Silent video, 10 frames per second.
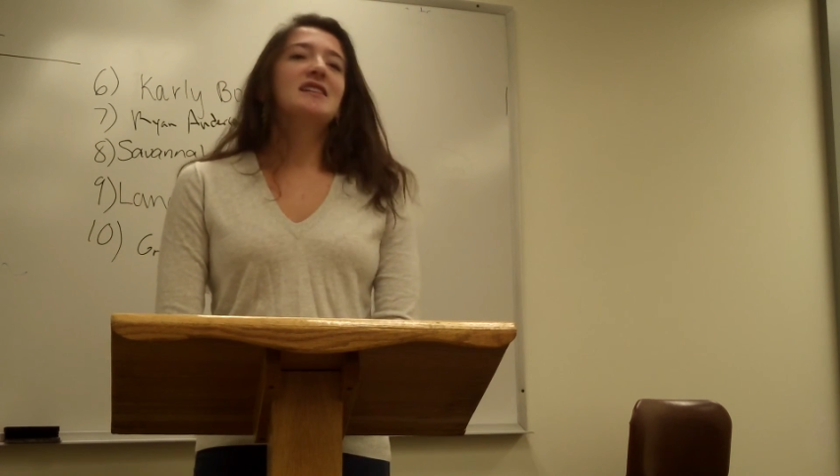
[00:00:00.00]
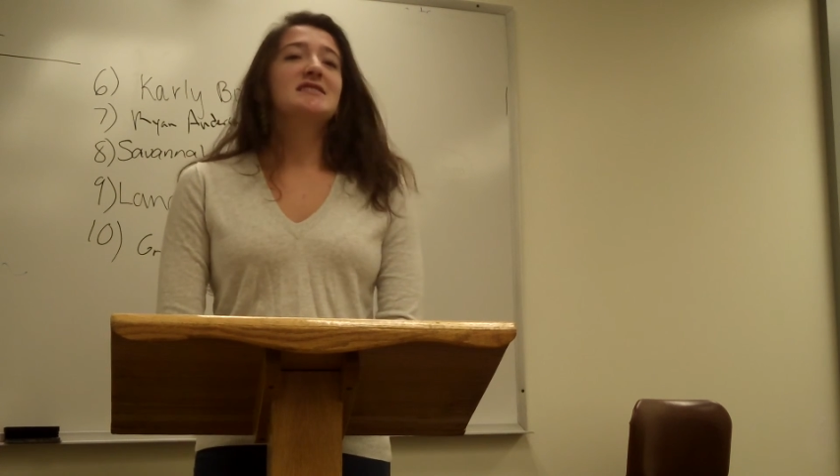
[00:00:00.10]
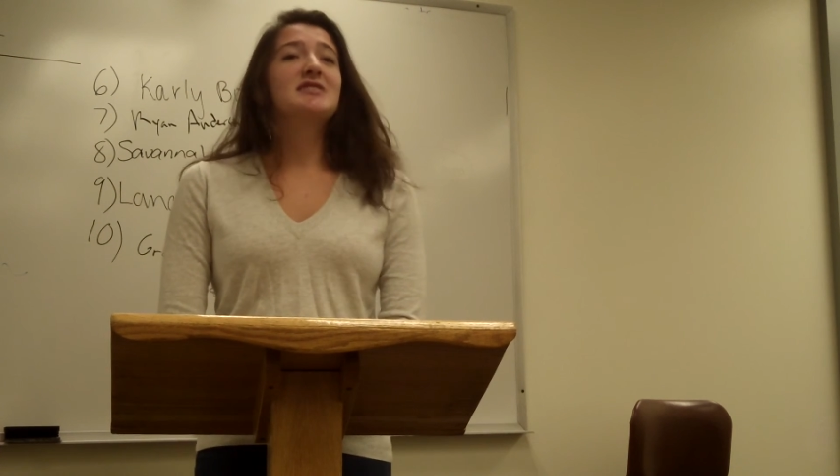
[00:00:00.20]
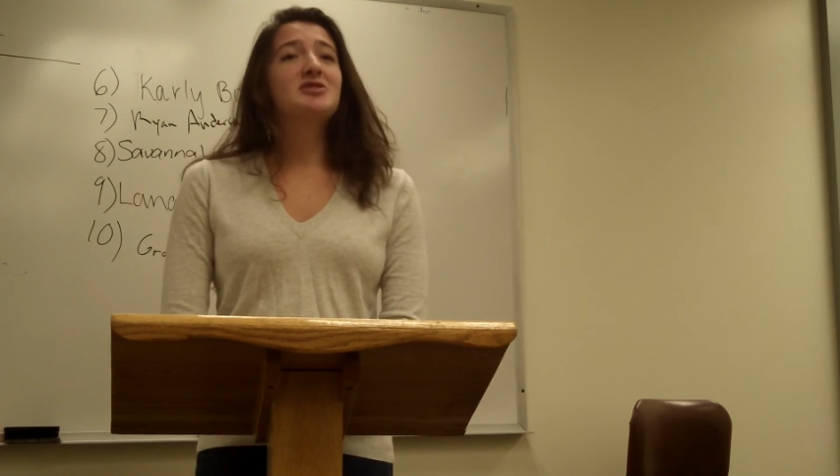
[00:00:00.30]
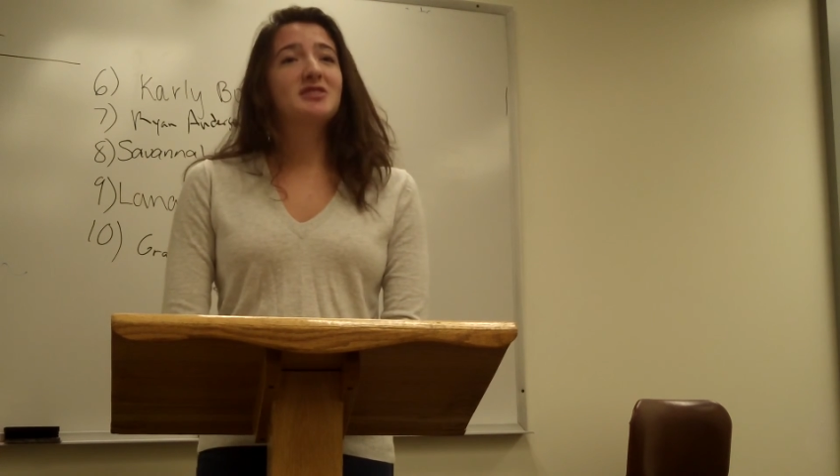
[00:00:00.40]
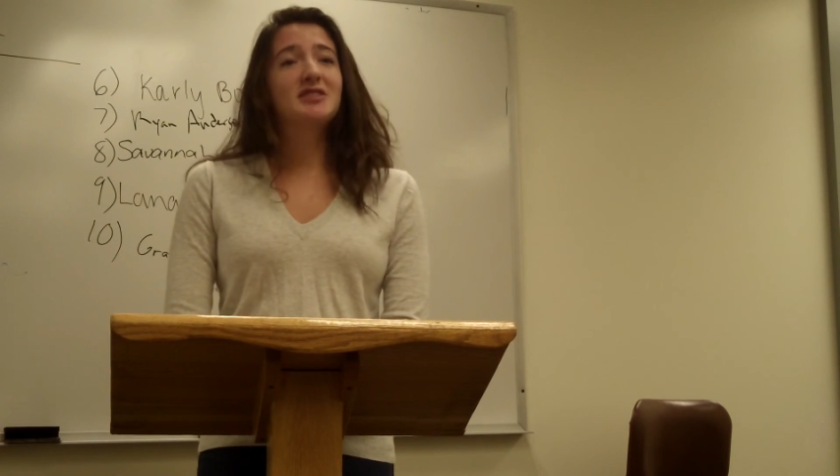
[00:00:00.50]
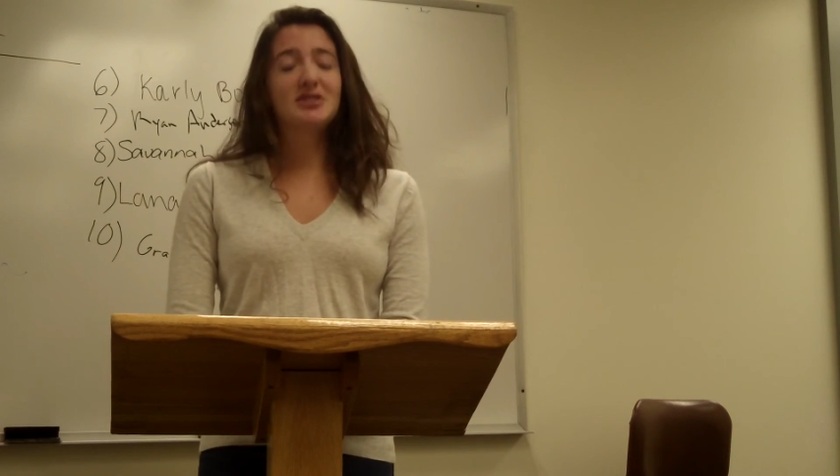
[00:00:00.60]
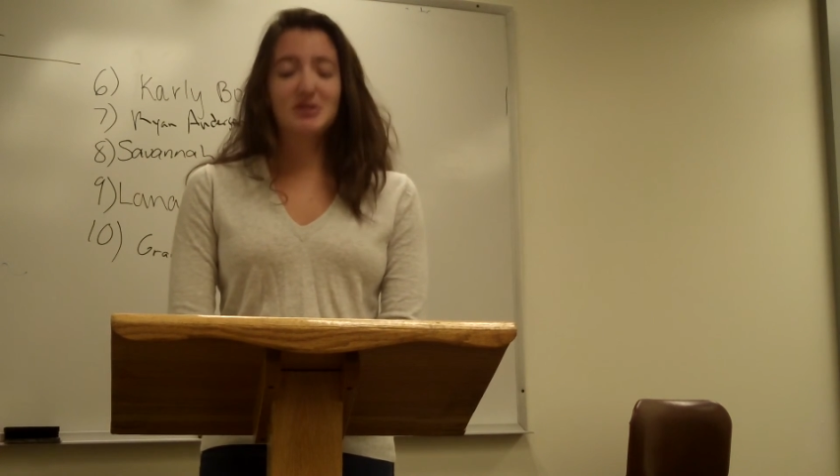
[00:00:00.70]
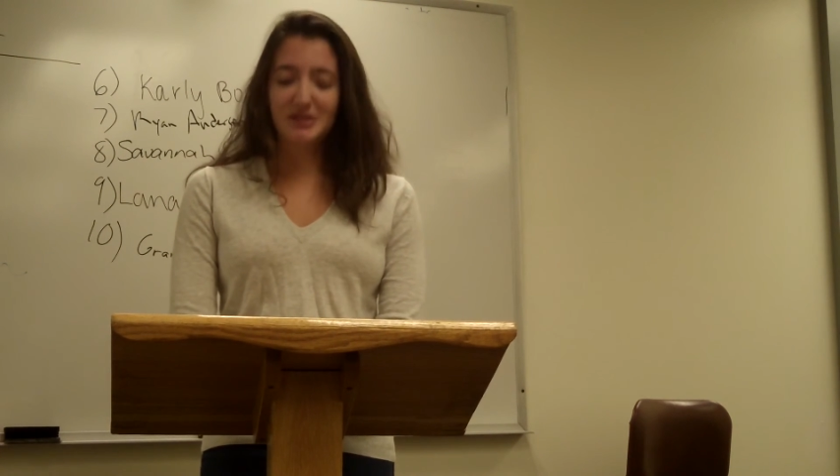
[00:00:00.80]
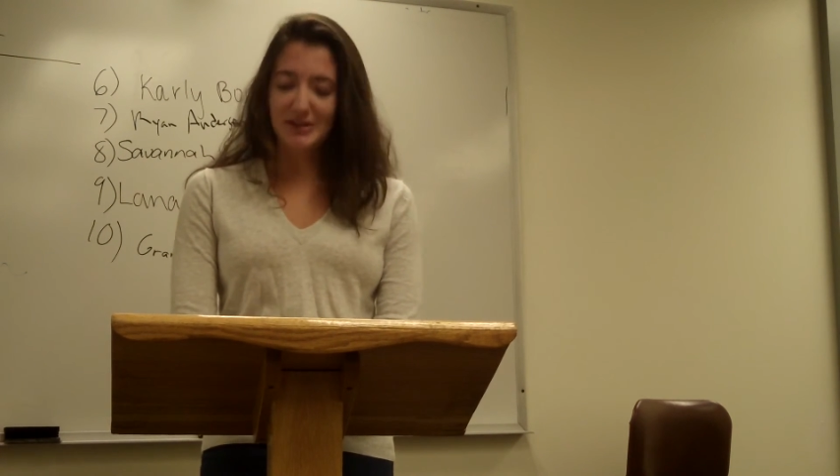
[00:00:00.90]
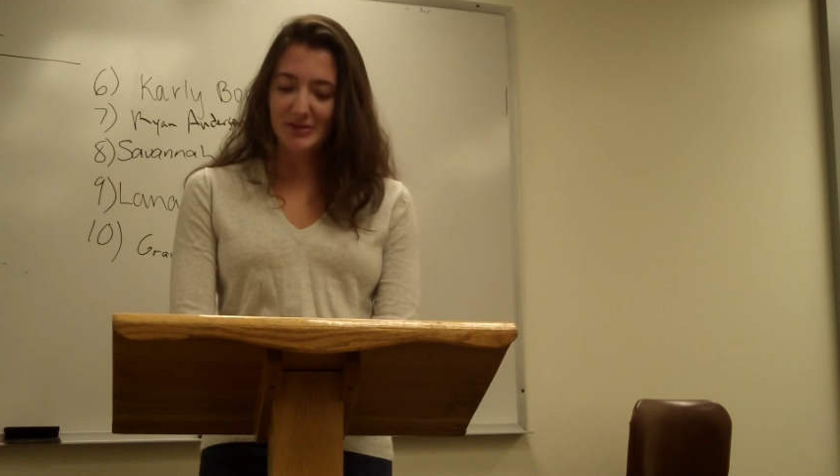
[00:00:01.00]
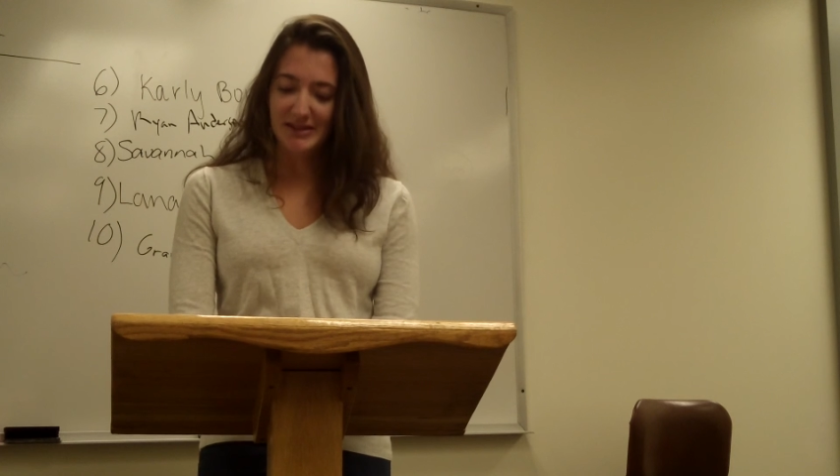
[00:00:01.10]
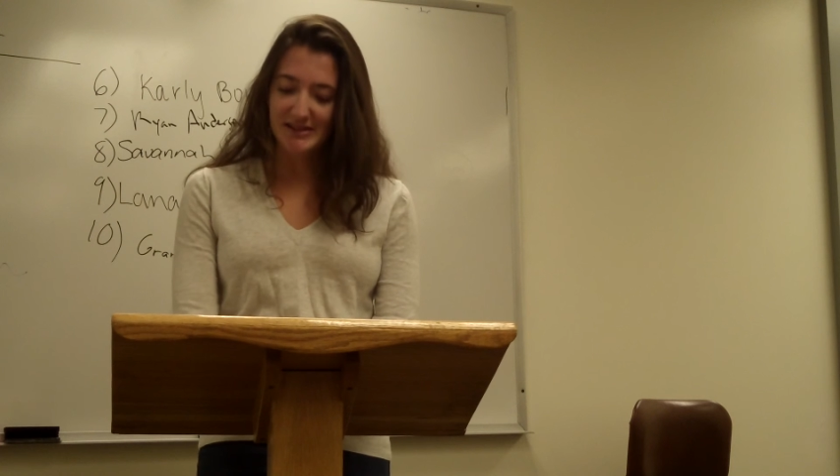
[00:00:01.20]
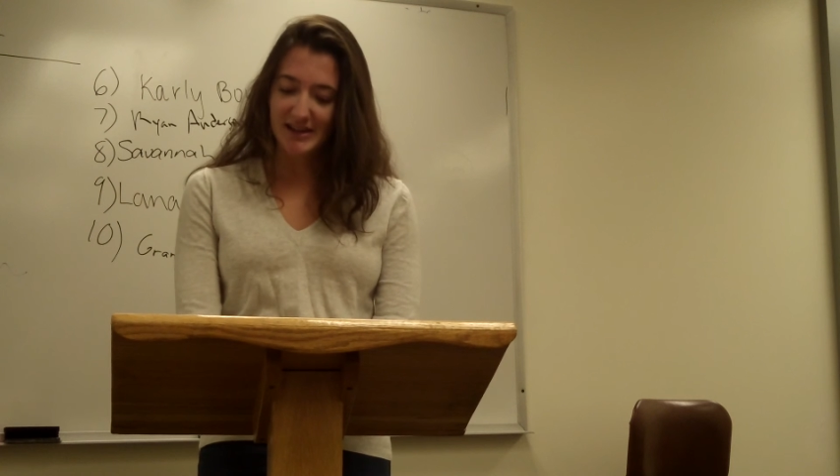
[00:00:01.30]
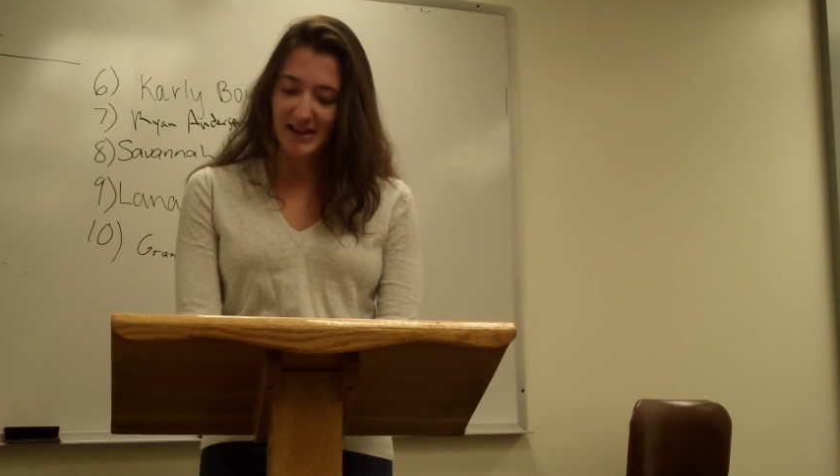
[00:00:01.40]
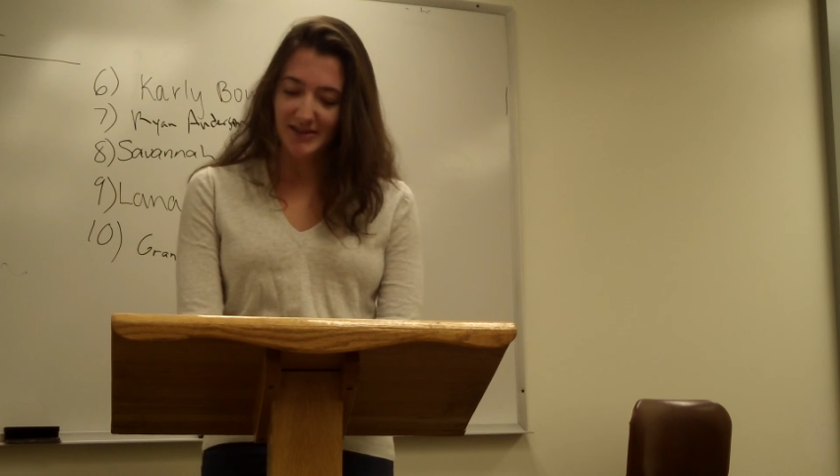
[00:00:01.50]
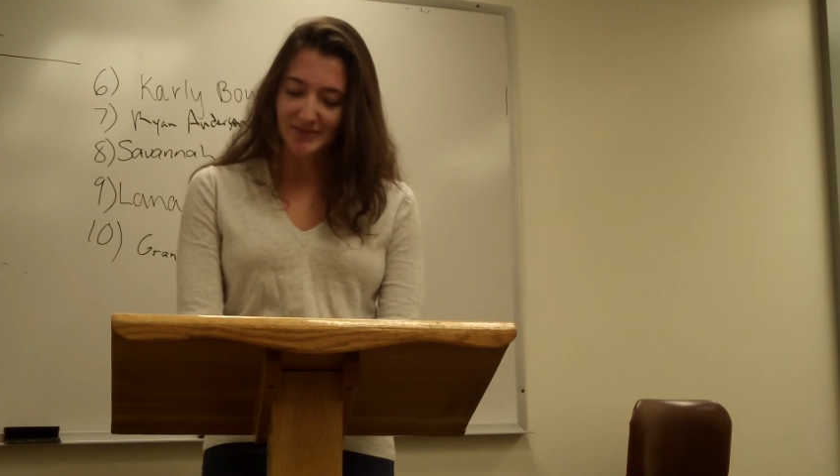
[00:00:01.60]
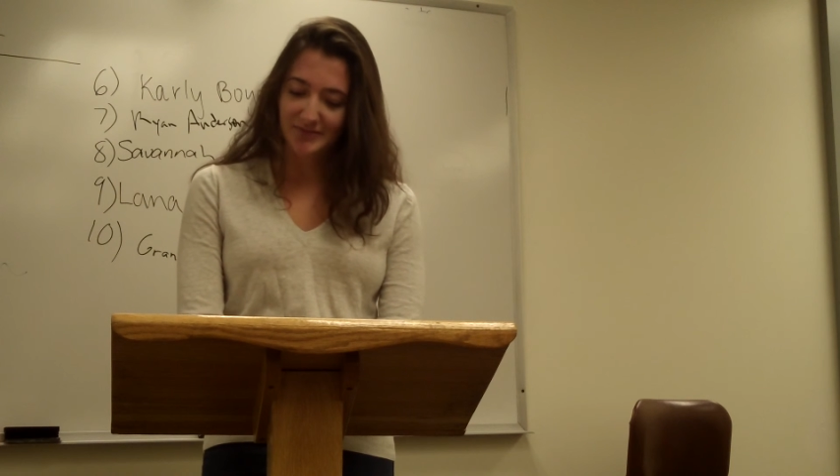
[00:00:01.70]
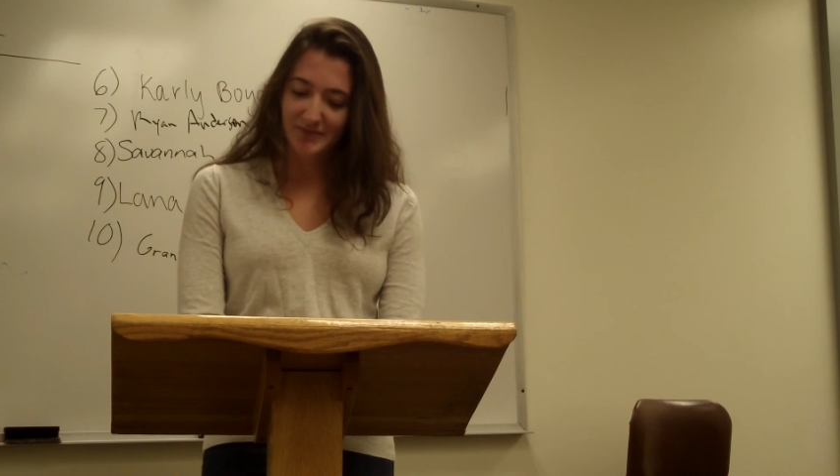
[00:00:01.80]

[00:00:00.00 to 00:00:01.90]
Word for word: As Angelina Jolie once said,